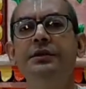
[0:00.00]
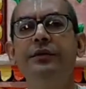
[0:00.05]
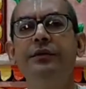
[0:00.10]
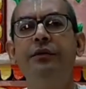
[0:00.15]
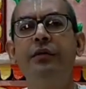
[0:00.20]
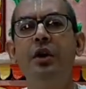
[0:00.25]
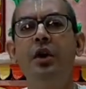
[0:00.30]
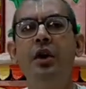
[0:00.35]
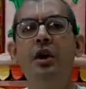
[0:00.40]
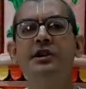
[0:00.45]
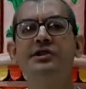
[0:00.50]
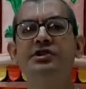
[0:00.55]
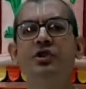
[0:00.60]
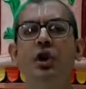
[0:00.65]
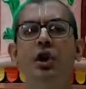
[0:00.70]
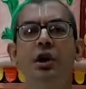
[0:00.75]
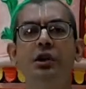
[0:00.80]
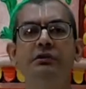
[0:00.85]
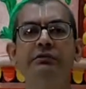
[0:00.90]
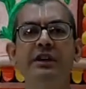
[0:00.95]
was
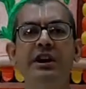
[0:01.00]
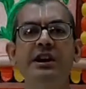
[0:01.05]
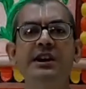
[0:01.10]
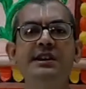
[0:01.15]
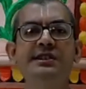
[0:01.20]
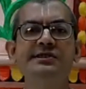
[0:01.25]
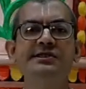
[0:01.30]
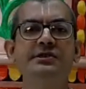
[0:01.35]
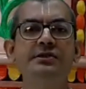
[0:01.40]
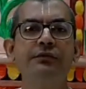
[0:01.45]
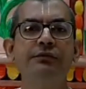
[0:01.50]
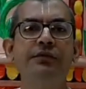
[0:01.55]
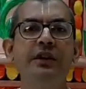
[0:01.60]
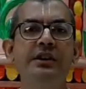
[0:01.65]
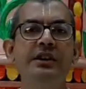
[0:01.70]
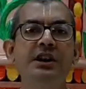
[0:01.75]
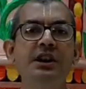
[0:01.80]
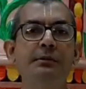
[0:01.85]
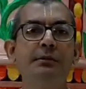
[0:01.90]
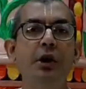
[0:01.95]
always
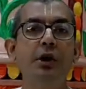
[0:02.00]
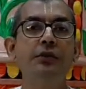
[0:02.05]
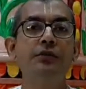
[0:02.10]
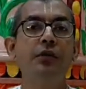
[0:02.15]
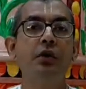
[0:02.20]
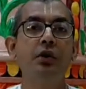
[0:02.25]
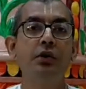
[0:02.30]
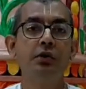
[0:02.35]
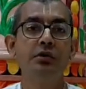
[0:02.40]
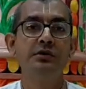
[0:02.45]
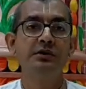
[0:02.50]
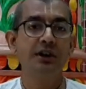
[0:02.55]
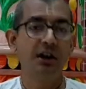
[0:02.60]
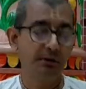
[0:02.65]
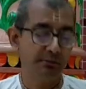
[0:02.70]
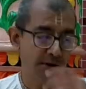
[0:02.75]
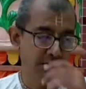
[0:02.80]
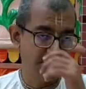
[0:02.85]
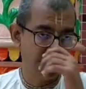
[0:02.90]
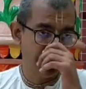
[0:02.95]
worried about following
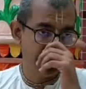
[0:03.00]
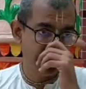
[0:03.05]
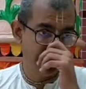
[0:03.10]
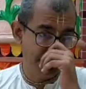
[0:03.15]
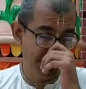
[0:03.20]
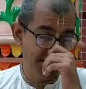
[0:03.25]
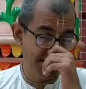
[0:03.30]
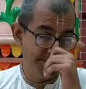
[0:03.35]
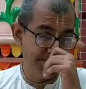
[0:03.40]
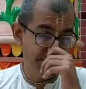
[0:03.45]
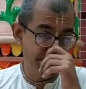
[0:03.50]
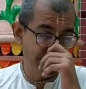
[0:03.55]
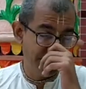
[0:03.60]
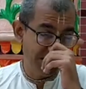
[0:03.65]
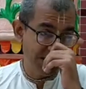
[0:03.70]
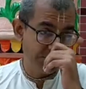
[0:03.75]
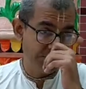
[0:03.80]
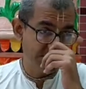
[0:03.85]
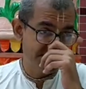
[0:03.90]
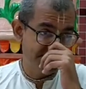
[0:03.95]
dharma. Many people
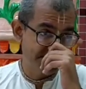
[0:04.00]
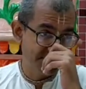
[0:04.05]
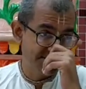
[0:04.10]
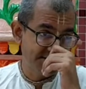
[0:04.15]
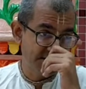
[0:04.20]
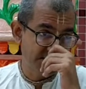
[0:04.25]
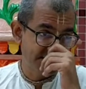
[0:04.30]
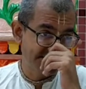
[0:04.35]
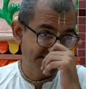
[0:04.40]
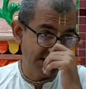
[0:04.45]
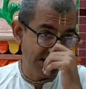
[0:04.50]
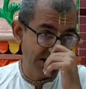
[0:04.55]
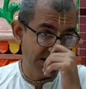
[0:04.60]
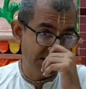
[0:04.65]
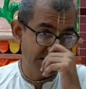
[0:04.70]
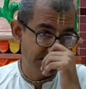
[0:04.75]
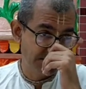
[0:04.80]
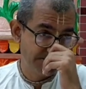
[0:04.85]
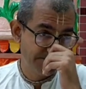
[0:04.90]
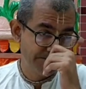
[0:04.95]
have this
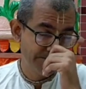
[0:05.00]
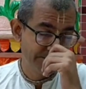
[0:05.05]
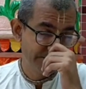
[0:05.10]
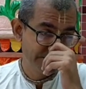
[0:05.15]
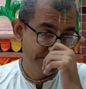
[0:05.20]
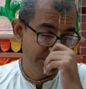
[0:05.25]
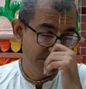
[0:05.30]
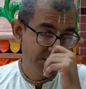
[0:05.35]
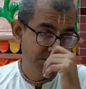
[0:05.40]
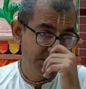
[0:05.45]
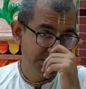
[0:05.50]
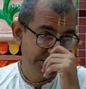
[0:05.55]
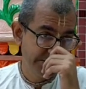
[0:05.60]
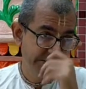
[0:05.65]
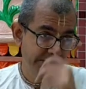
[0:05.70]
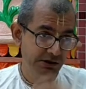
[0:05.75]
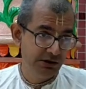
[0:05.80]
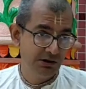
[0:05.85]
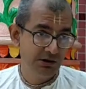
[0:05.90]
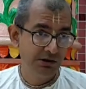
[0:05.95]
misunderstanding
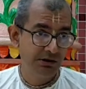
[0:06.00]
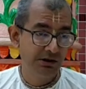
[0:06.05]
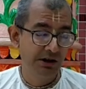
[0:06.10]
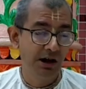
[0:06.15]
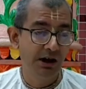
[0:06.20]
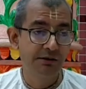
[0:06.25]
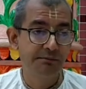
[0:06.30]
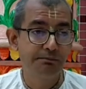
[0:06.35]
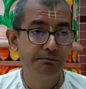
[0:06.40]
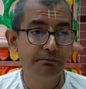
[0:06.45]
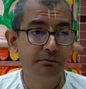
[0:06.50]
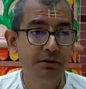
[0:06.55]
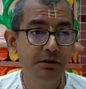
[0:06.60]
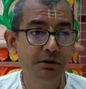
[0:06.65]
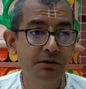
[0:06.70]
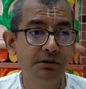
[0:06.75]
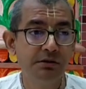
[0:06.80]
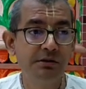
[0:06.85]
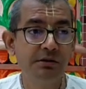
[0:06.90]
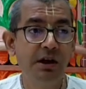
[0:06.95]
that
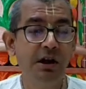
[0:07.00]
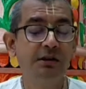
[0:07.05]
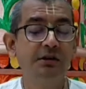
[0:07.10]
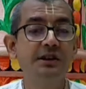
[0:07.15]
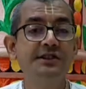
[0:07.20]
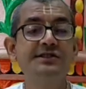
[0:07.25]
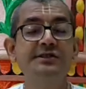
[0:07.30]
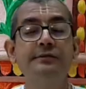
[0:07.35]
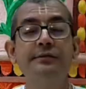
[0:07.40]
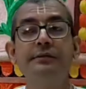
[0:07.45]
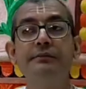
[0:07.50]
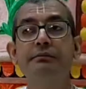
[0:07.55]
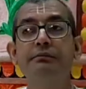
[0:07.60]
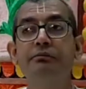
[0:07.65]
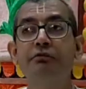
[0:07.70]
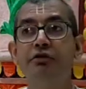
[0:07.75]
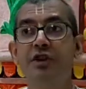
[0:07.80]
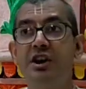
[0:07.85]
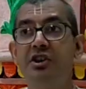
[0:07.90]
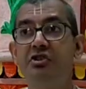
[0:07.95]
this
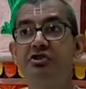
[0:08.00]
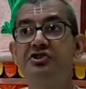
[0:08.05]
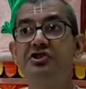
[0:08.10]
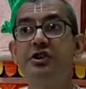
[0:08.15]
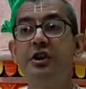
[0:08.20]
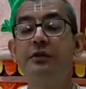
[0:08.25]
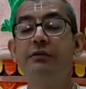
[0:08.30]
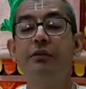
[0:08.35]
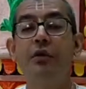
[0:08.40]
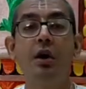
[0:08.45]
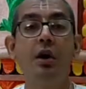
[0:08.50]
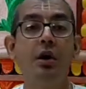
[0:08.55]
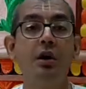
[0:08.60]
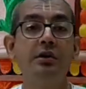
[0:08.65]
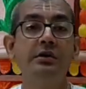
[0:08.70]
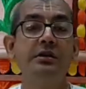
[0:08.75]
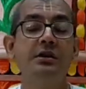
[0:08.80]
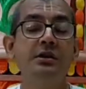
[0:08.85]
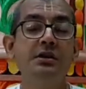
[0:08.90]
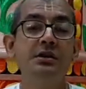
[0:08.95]
fratricidal
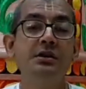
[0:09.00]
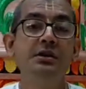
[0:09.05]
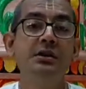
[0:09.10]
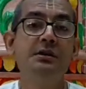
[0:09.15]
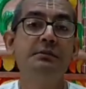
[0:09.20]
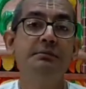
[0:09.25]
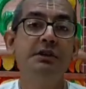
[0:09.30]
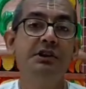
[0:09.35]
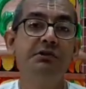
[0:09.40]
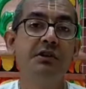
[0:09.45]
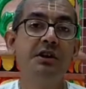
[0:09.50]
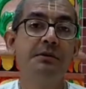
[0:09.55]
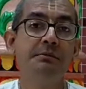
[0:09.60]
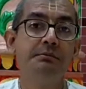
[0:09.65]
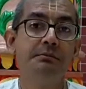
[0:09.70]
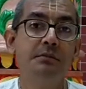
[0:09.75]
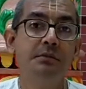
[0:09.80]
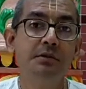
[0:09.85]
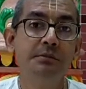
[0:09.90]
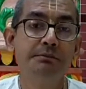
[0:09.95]
war between
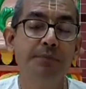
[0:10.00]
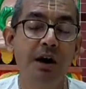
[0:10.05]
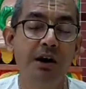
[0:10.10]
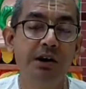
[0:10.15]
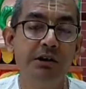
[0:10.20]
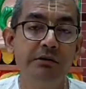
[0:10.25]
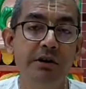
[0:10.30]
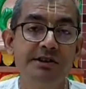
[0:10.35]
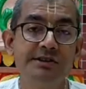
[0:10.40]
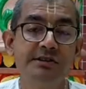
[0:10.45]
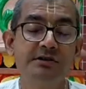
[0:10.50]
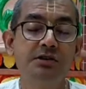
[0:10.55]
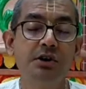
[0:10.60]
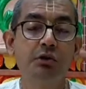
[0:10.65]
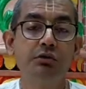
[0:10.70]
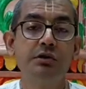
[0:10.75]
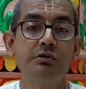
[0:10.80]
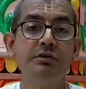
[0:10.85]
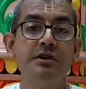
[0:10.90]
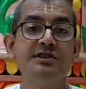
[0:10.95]
Pandavas and
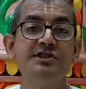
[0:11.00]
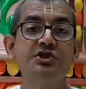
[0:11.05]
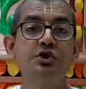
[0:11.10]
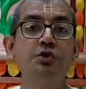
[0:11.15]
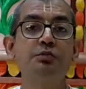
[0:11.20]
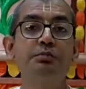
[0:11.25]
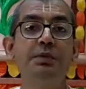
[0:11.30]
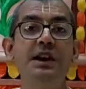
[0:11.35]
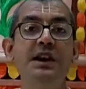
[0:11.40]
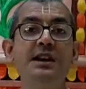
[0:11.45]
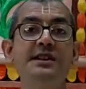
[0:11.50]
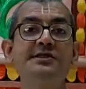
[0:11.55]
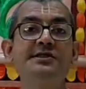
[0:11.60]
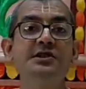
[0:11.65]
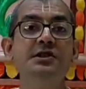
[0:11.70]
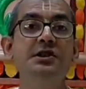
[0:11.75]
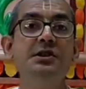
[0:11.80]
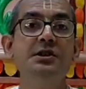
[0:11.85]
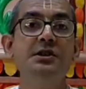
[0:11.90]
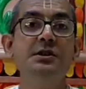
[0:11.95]
Kauravas took
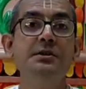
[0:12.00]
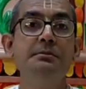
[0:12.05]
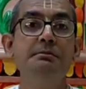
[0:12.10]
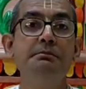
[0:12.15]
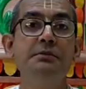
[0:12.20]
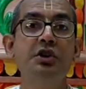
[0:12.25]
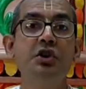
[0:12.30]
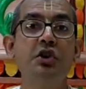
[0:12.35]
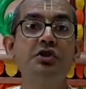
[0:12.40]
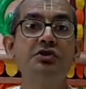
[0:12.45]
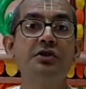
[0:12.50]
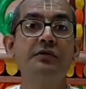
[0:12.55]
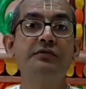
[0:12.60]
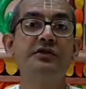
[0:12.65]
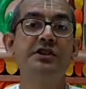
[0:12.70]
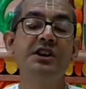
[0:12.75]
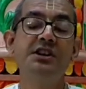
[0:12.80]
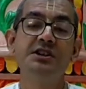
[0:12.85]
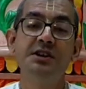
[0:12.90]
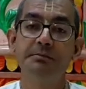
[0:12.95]
place because
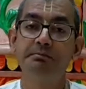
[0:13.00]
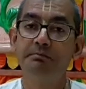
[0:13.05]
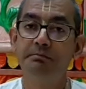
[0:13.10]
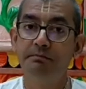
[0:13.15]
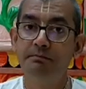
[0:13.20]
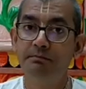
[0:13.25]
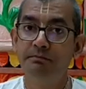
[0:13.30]
of kingdom.